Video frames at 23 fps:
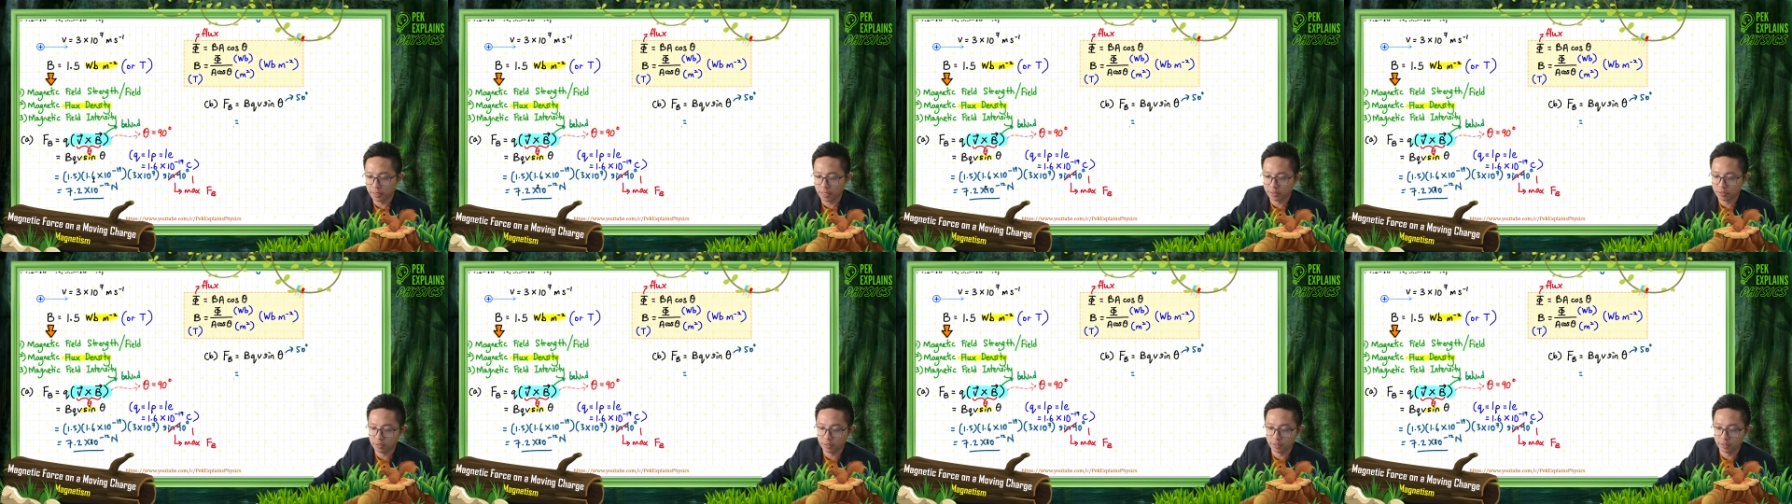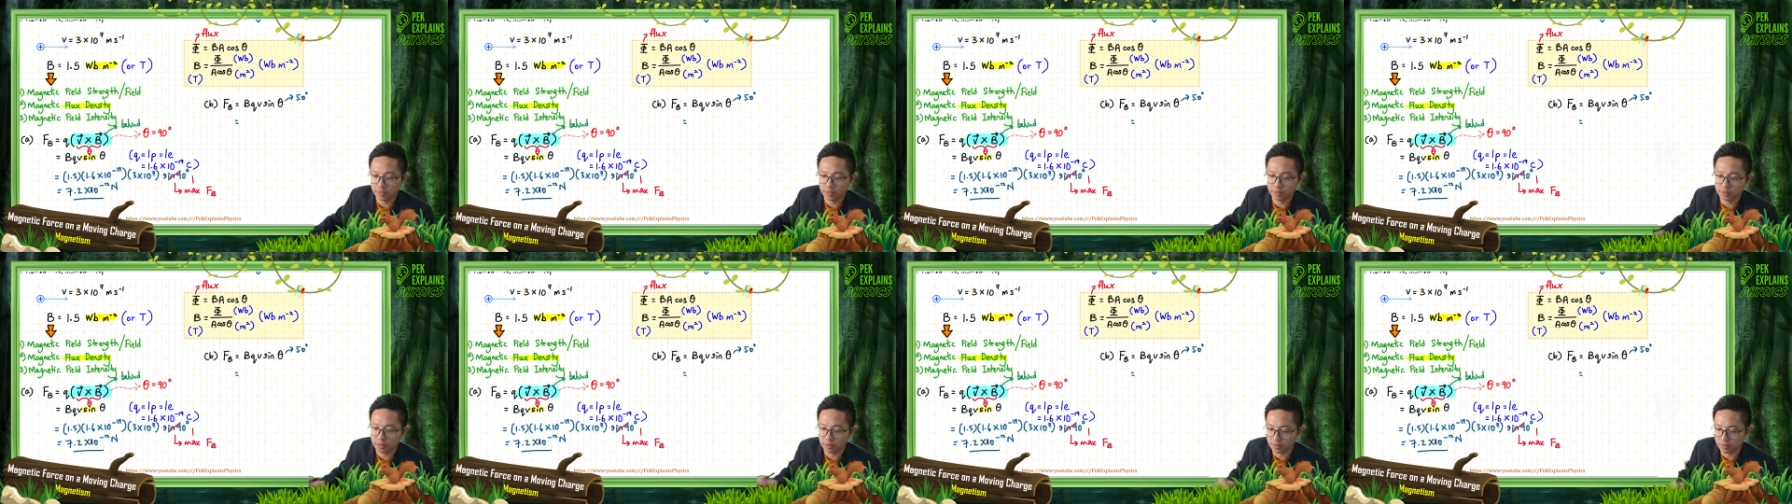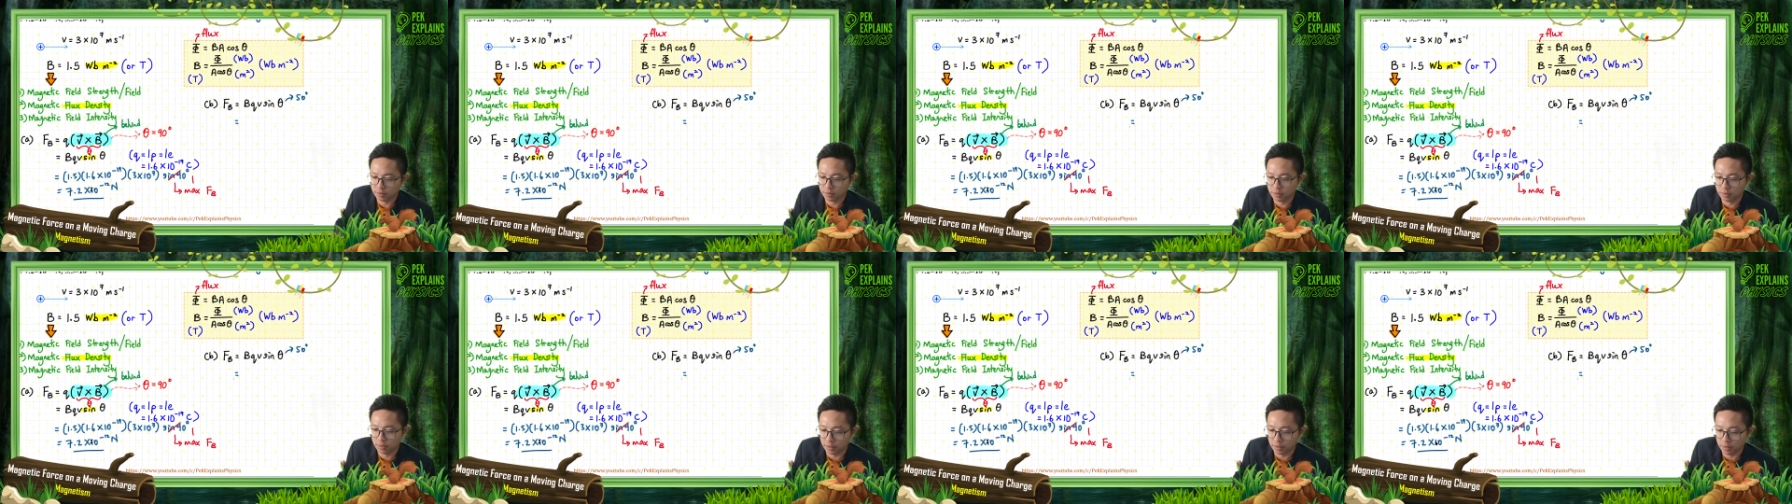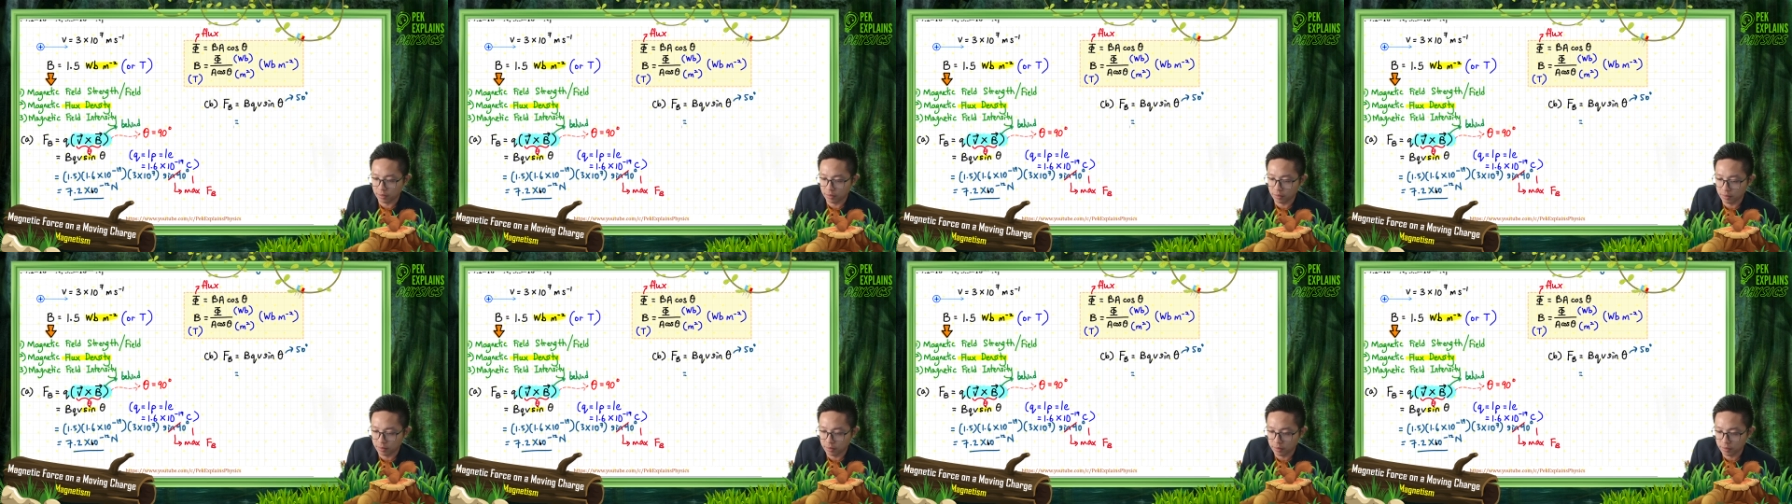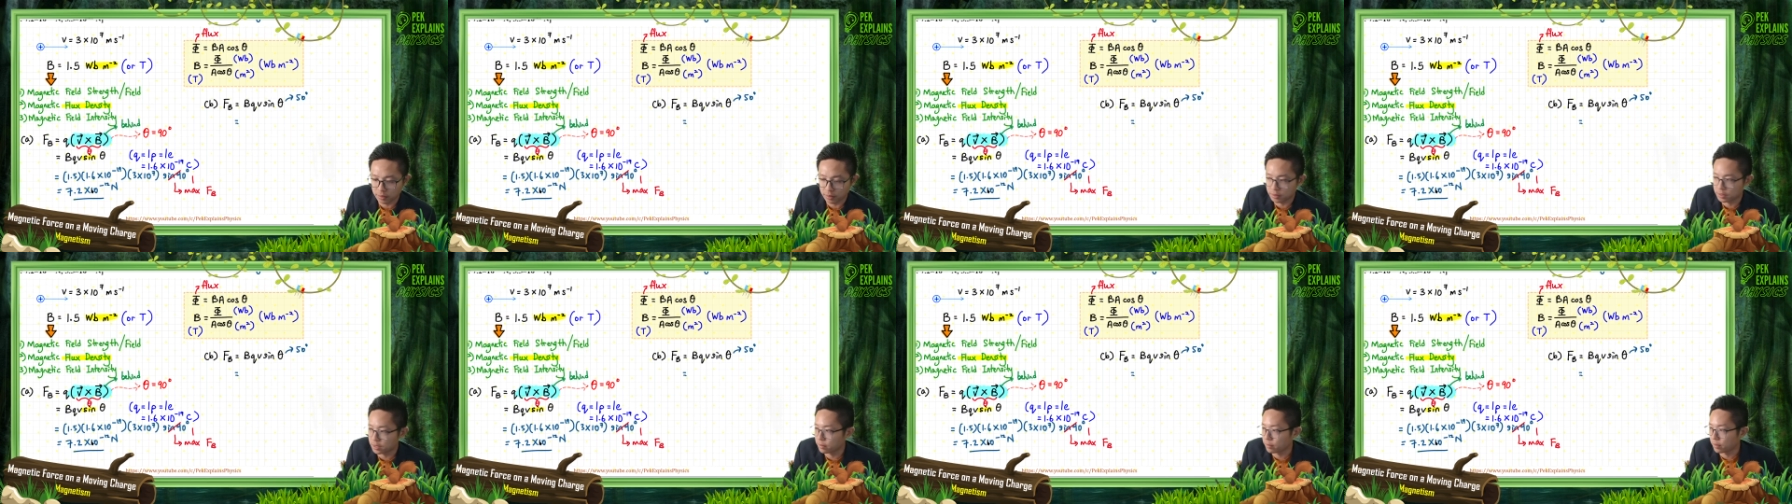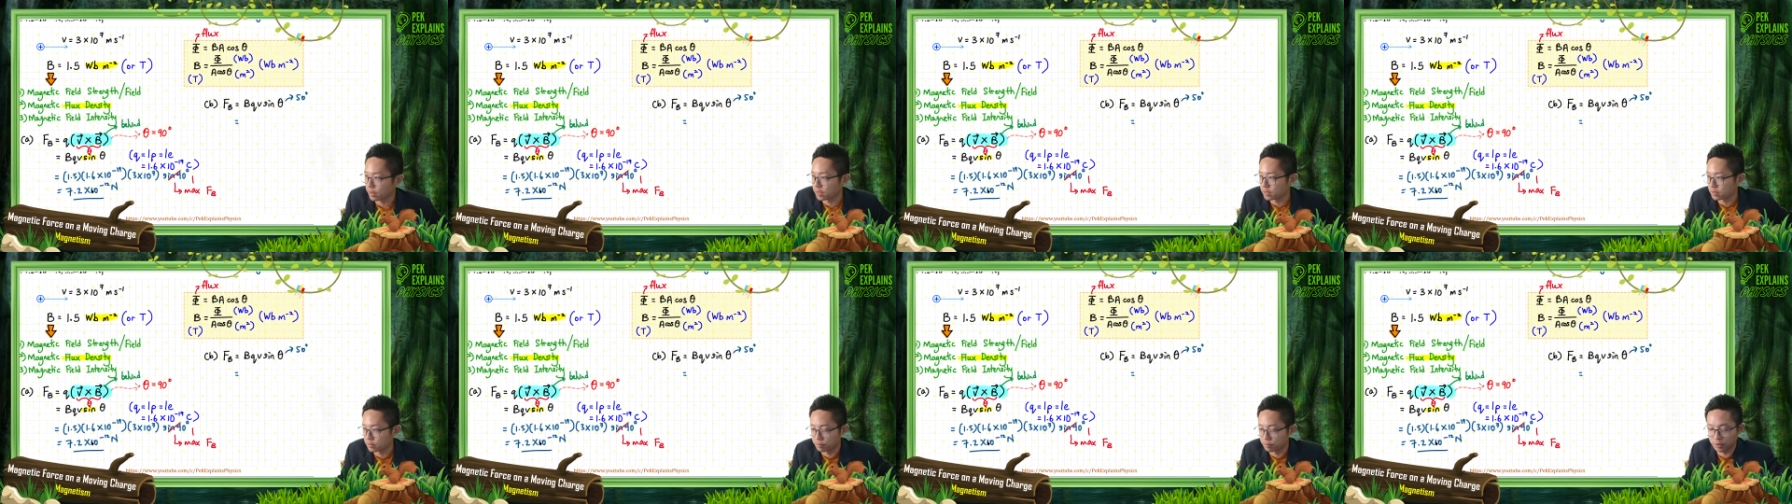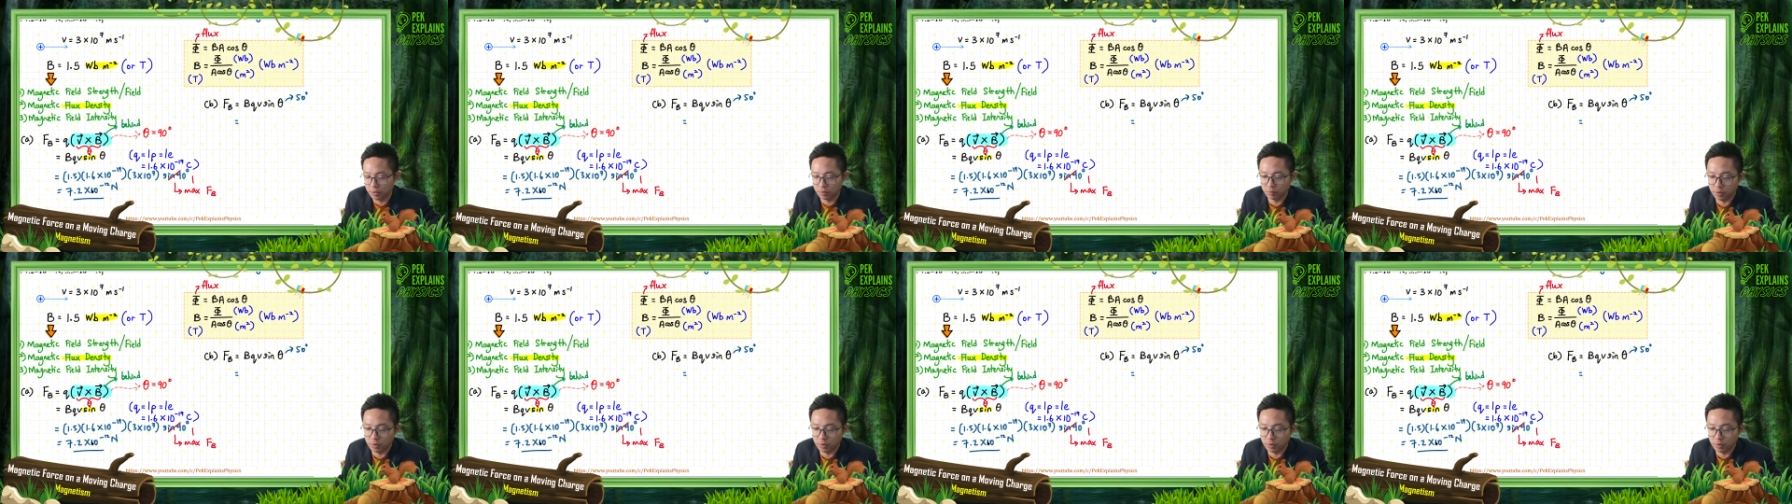actually this is the same as B.